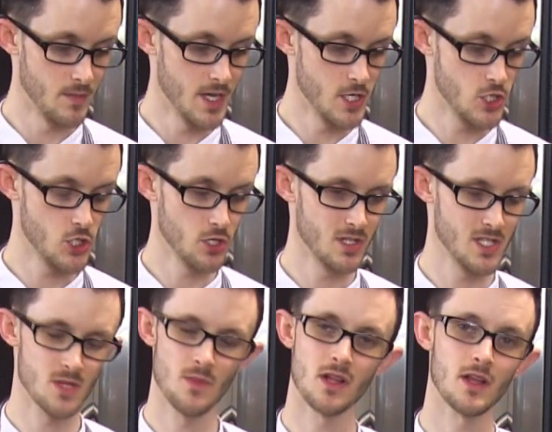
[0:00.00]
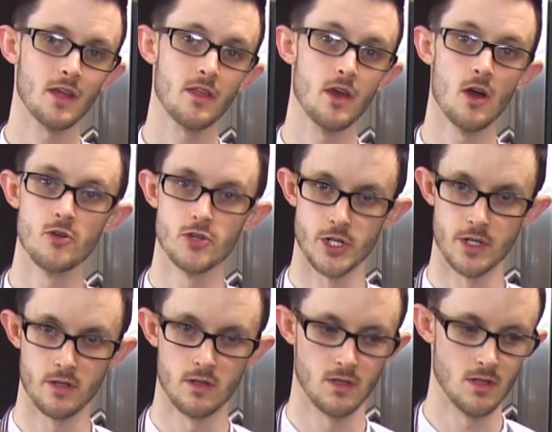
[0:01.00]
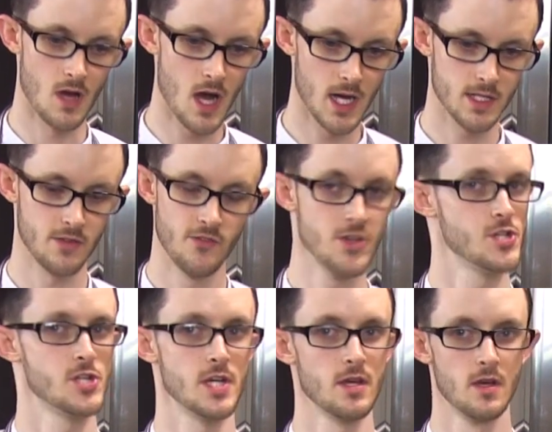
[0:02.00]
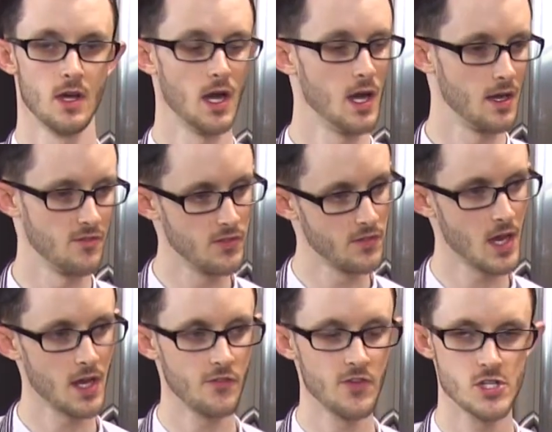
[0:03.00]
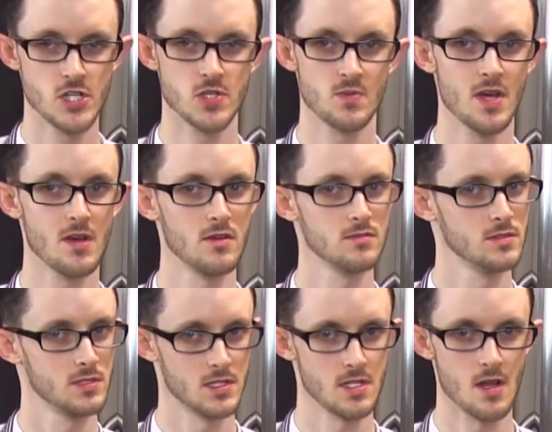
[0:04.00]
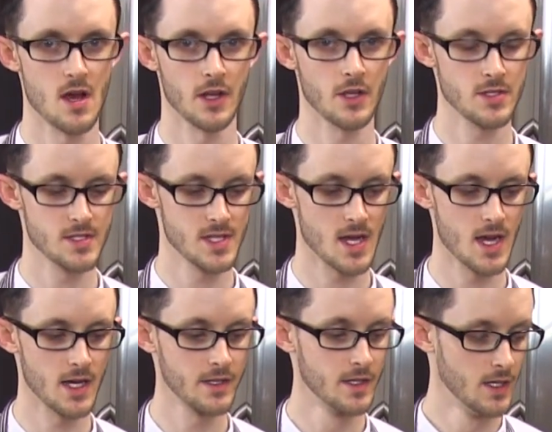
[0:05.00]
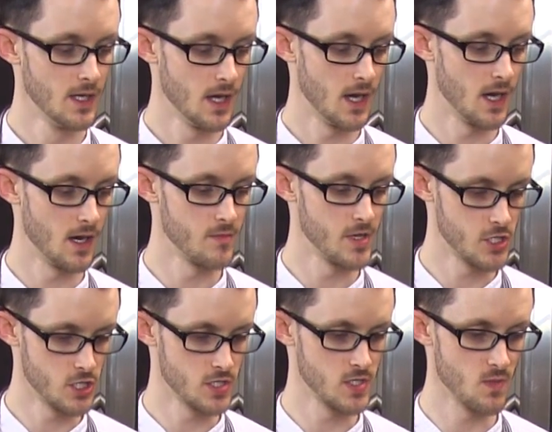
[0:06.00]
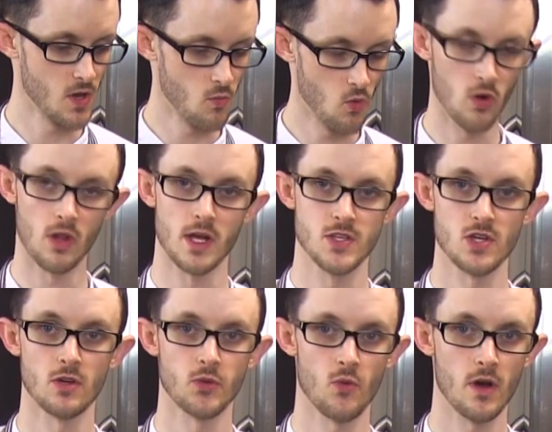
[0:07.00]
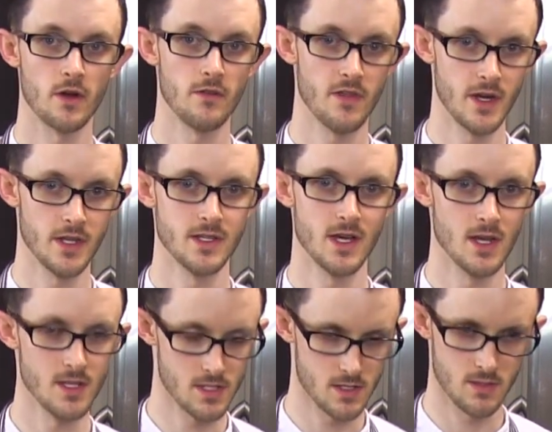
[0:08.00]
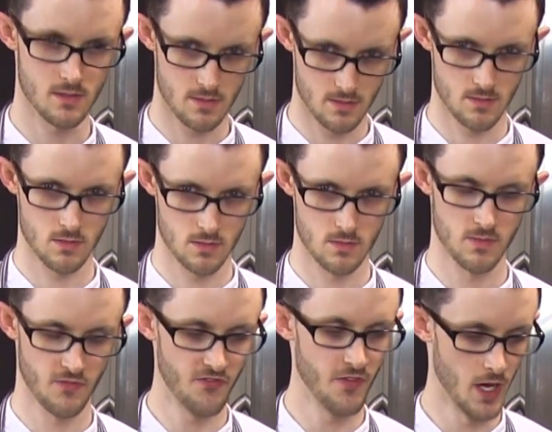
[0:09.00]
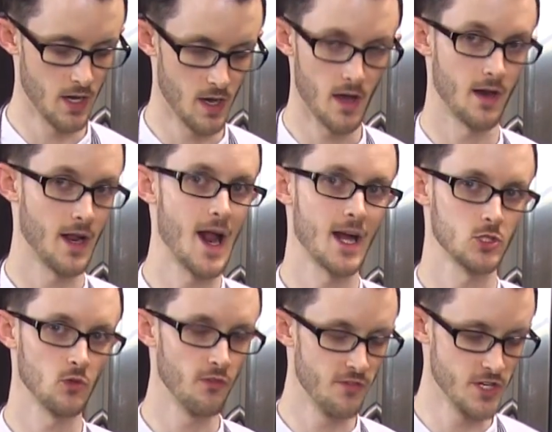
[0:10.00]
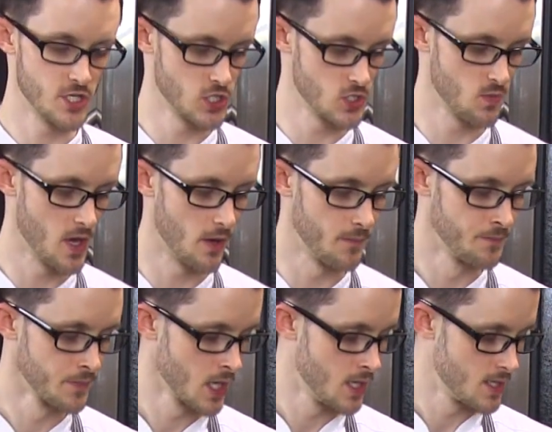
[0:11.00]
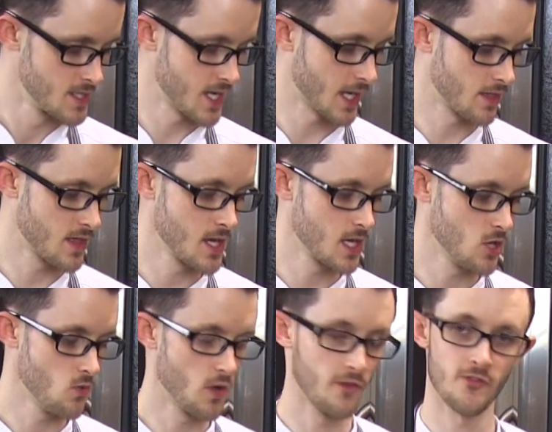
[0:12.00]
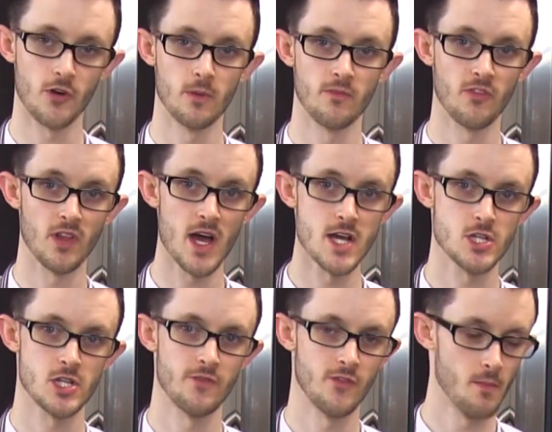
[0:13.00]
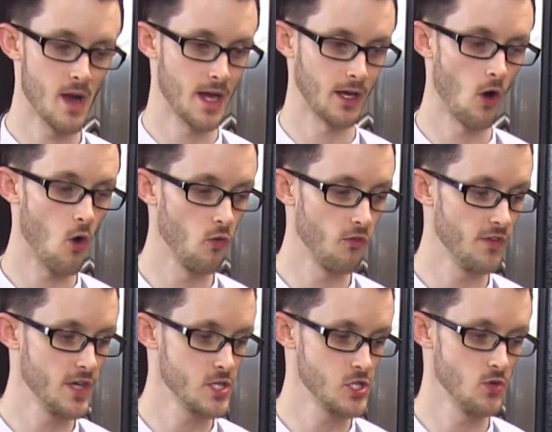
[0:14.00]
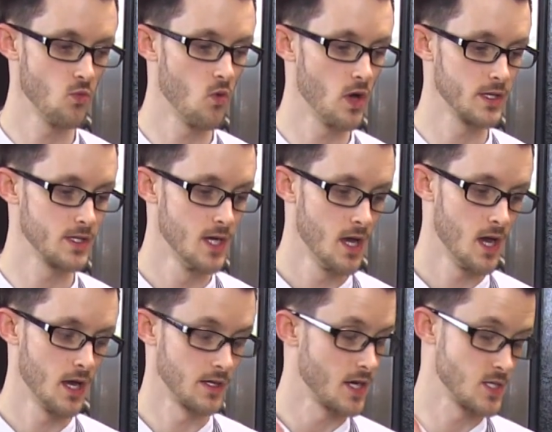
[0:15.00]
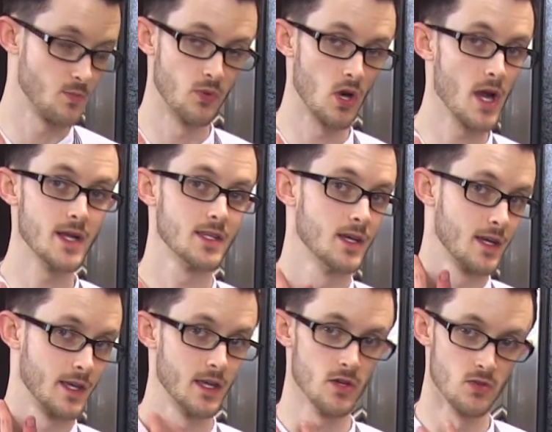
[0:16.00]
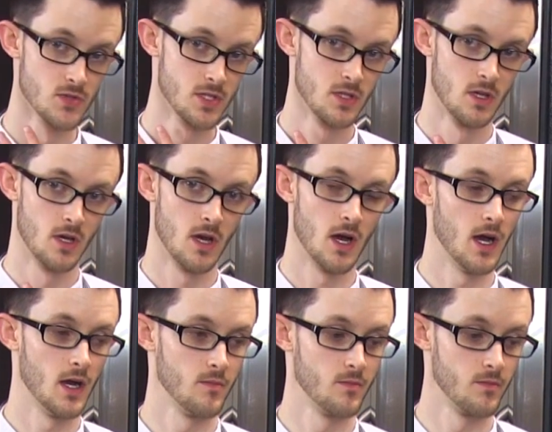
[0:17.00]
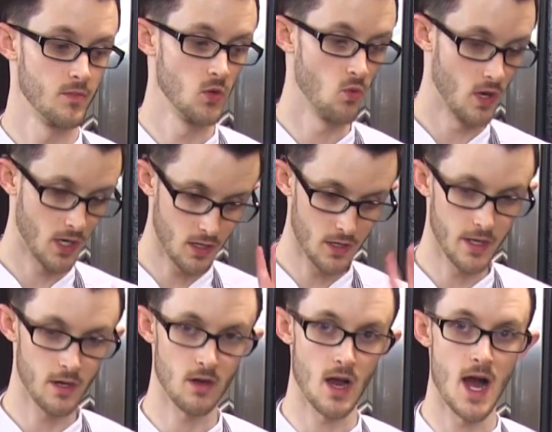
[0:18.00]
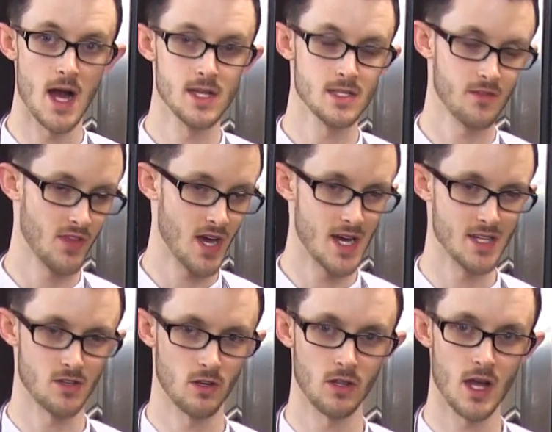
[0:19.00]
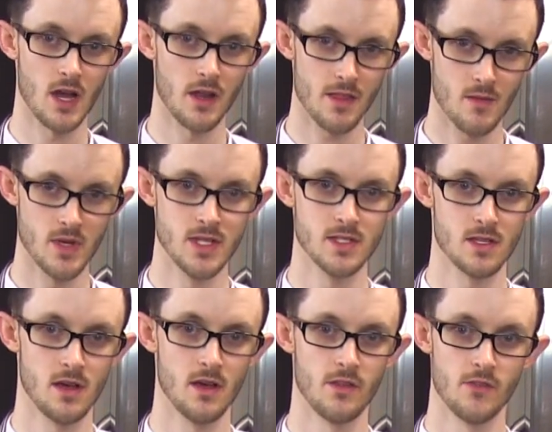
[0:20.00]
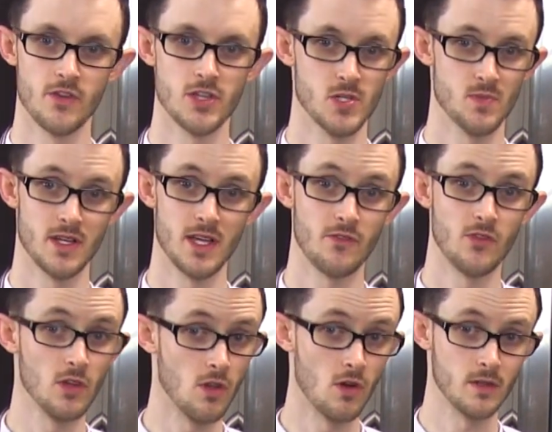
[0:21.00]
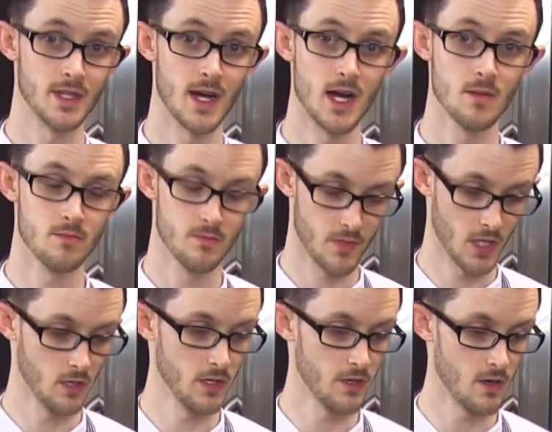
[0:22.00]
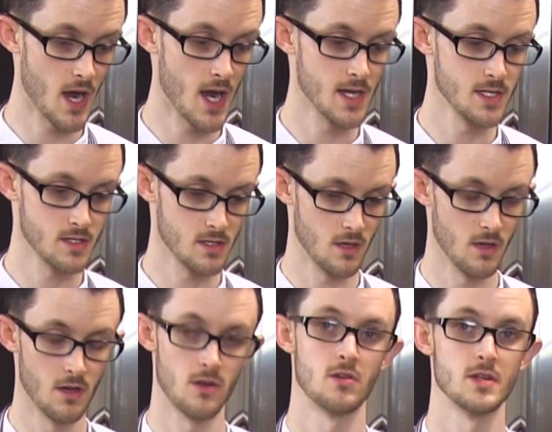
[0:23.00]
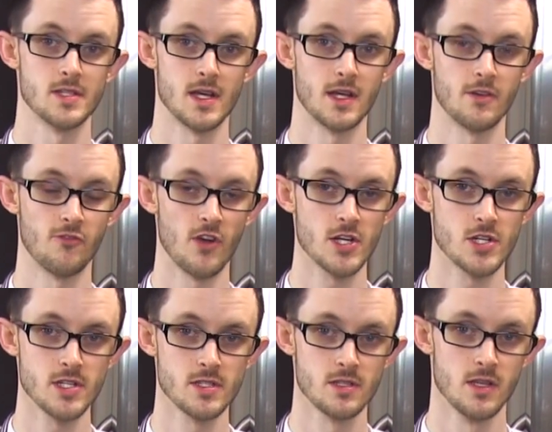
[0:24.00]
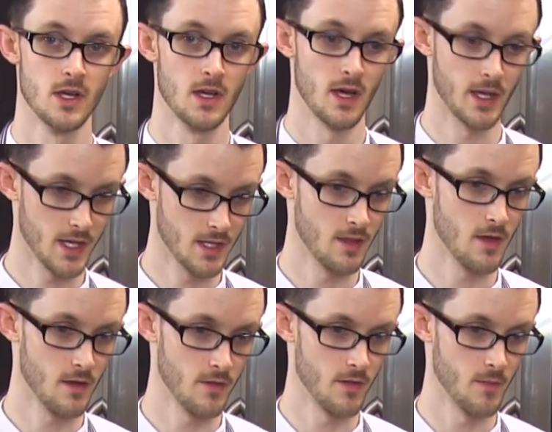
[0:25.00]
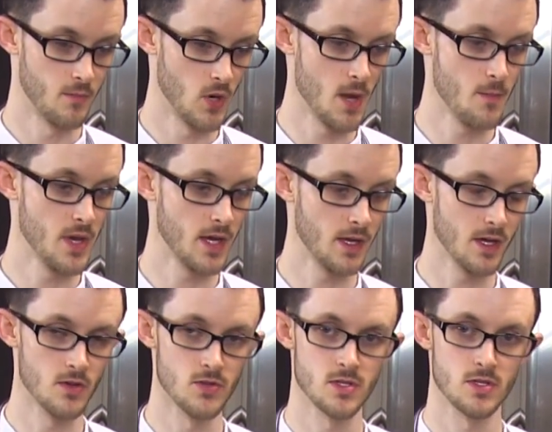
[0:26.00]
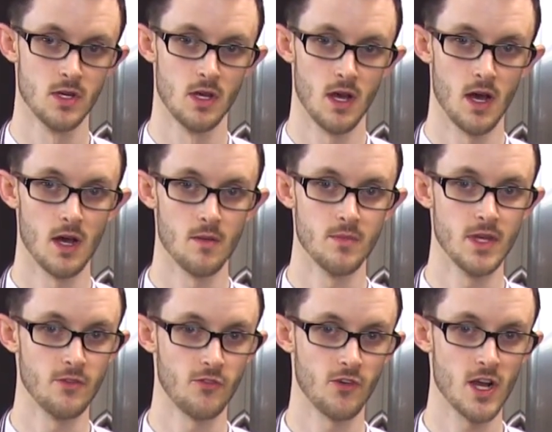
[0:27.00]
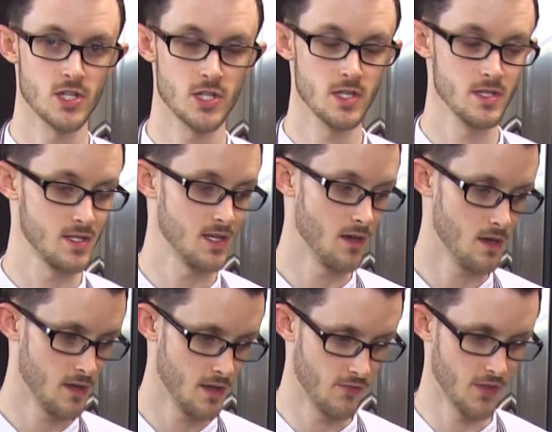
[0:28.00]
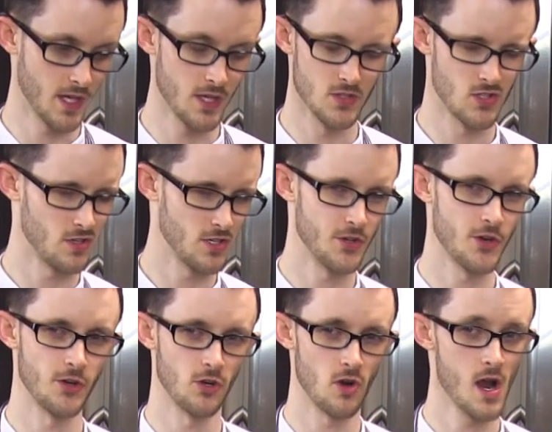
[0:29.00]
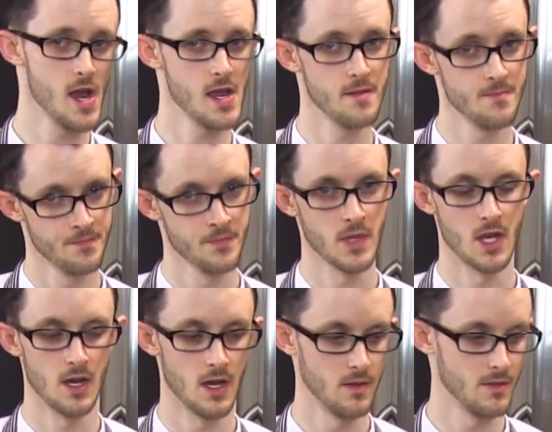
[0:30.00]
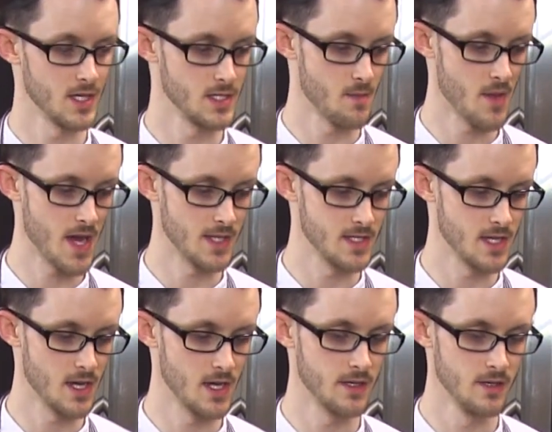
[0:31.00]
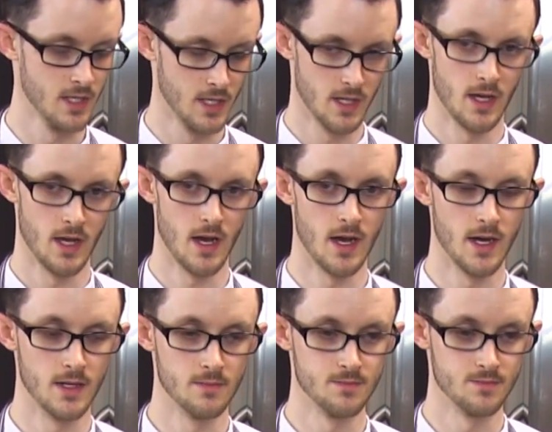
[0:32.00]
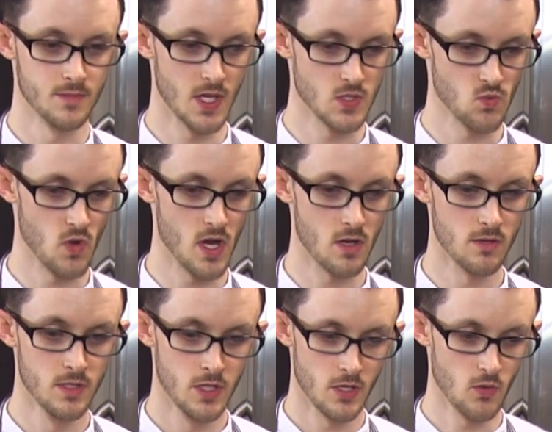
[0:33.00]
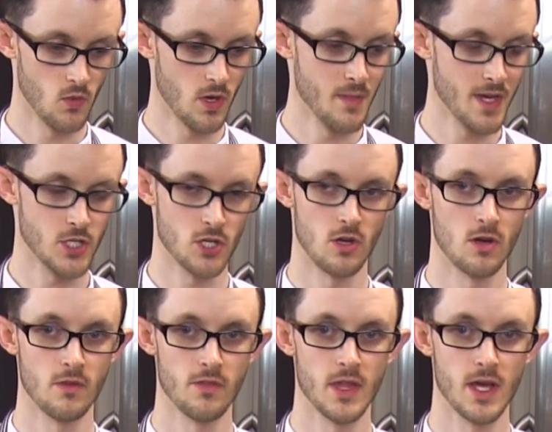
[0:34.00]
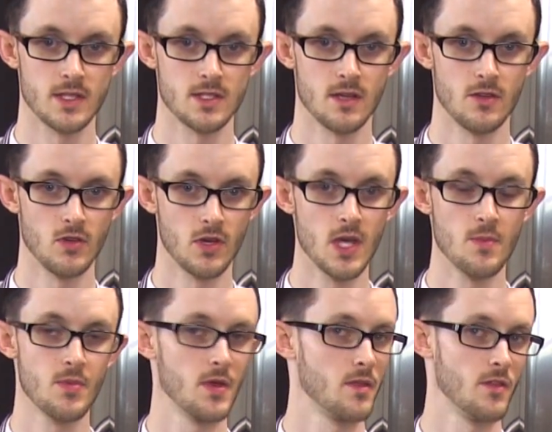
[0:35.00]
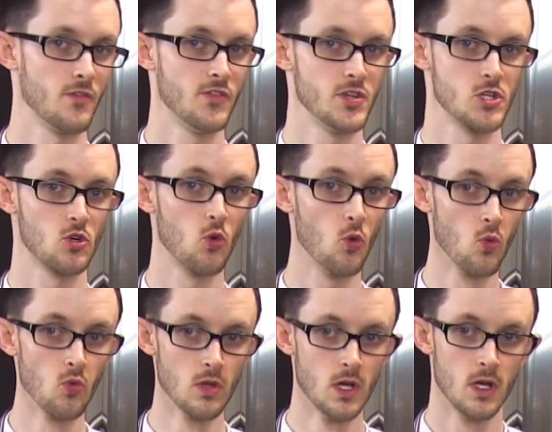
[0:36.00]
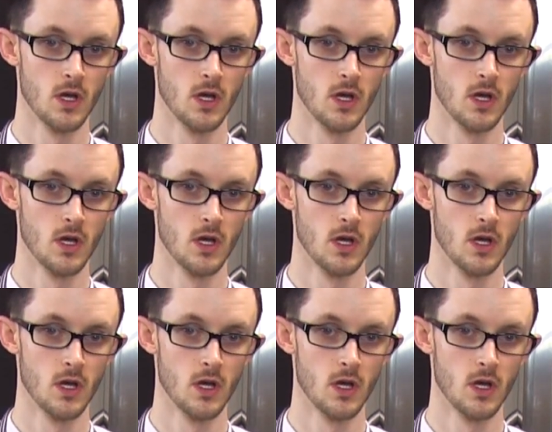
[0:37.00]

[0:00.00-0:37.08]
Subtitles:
It should smell like the ocean, not fishy. If you've got a fishy smell, that's not a good sign. It should smell more like salt water than it does an actual fishy smell. Second thing, you want firm flesh. If you're buying a whole fish, you want a nice bright gills. You want clear eyes. If the eyes are cloudy, that means the fish has been dead for a long time. The clear eyes are a sign of freshness. Again, the bright pink gills mean freshness. If the gills start to turn gray, that's a bad sign. As well, you want to make sure that you keep the fish cool.